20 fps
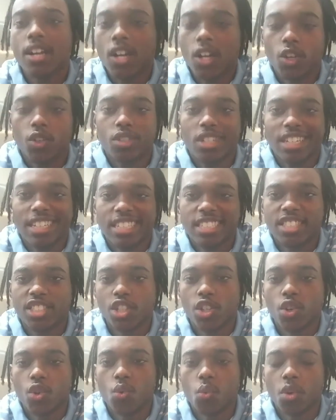Okay,
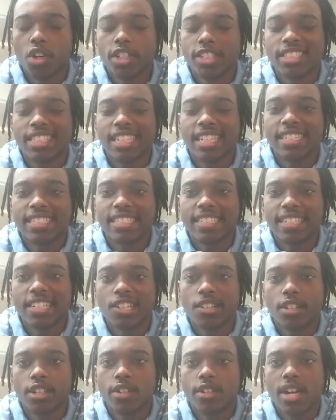so worst case
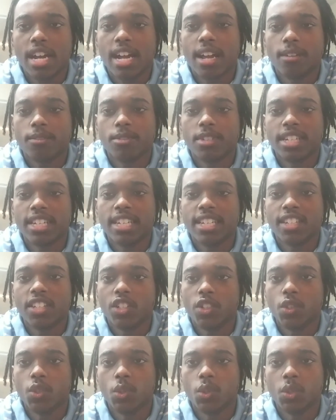scenario I have read in the
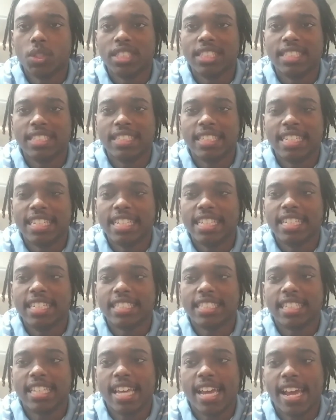news
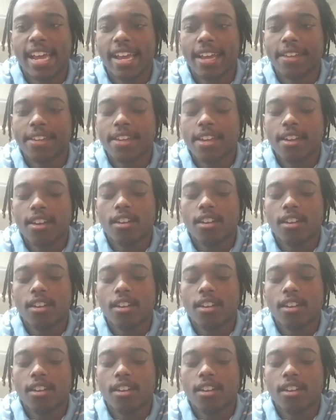is that